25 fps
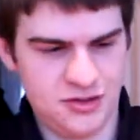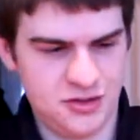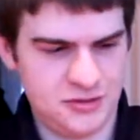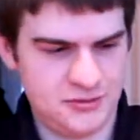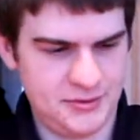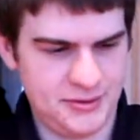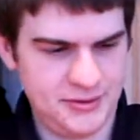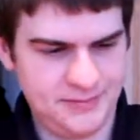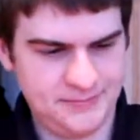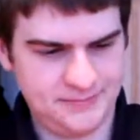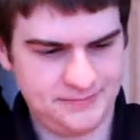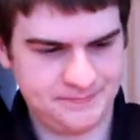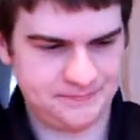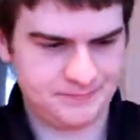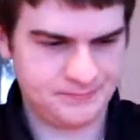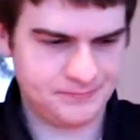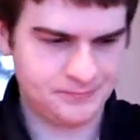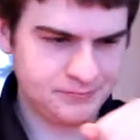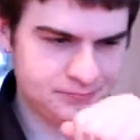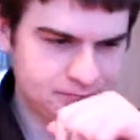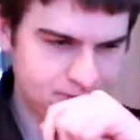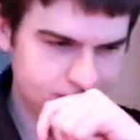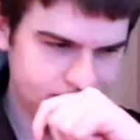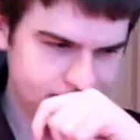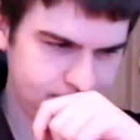me.
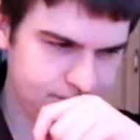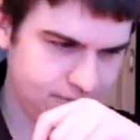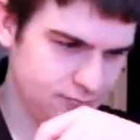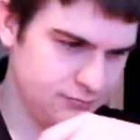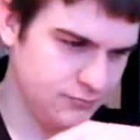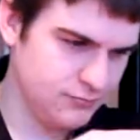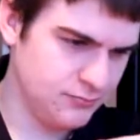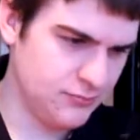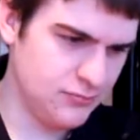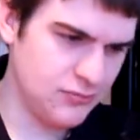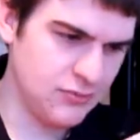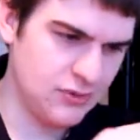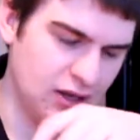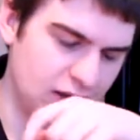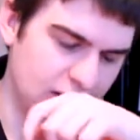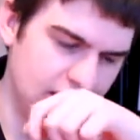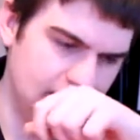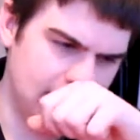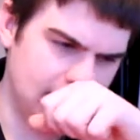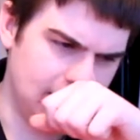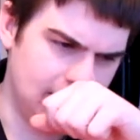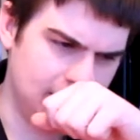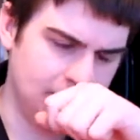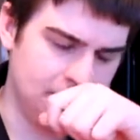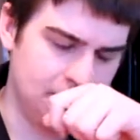
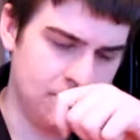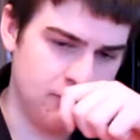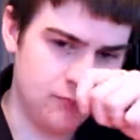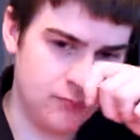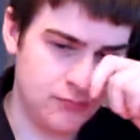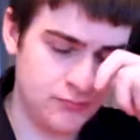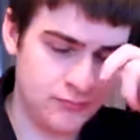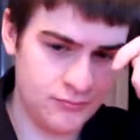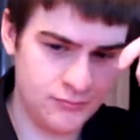I